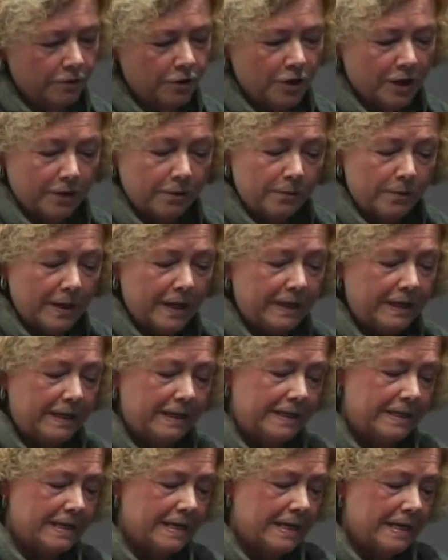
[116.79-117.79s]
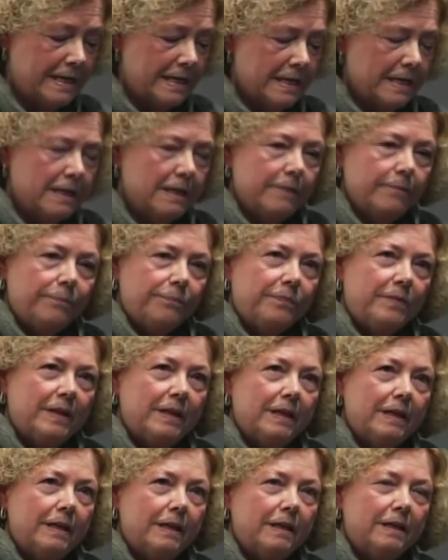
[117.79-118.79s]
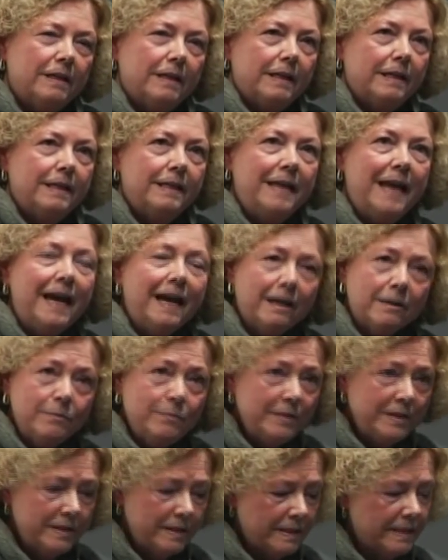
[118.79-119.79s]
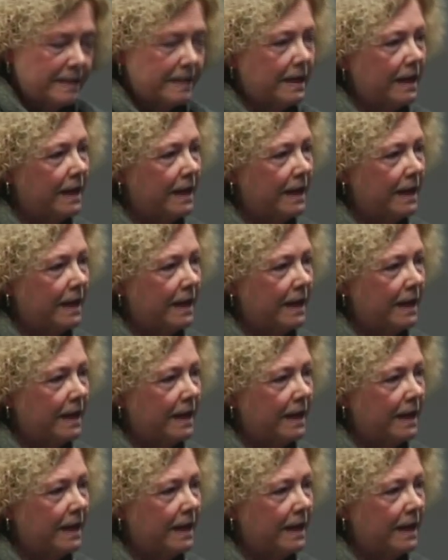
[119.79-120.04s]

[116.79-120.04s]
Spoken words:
generating enactments